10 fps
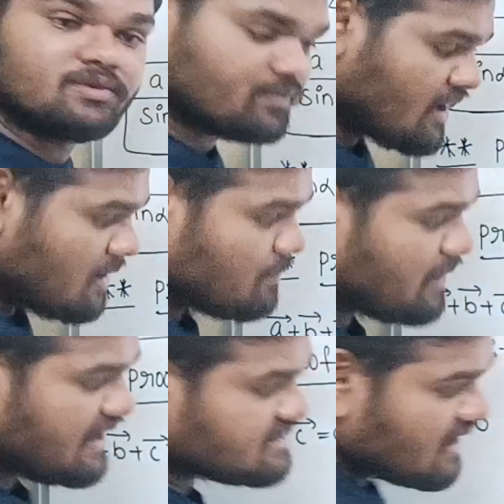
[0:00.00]
to do?
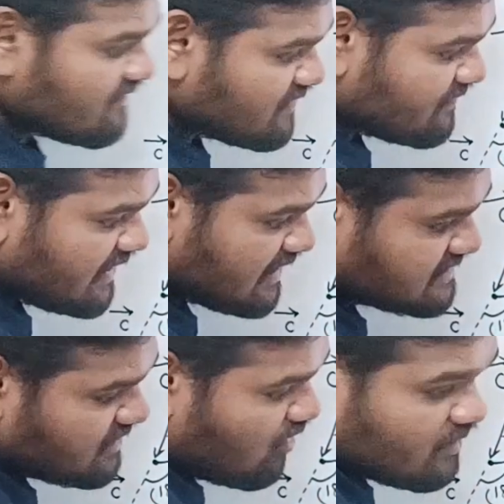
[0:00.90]
Place our
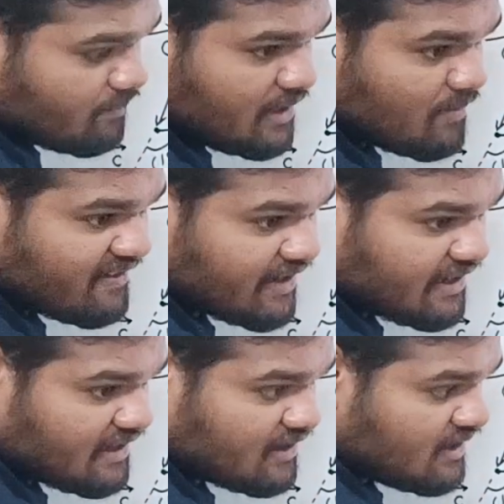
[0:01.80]
fingers on b bar
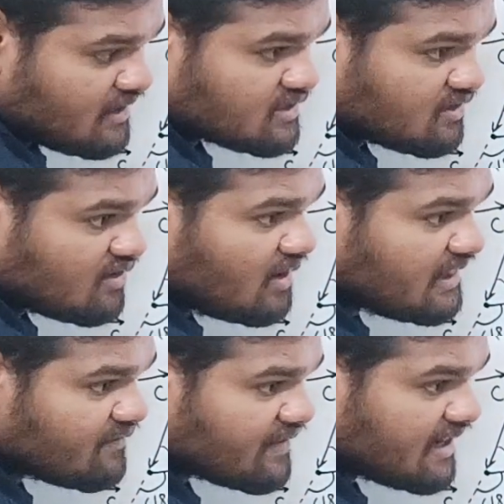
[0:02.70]
vector. So curl the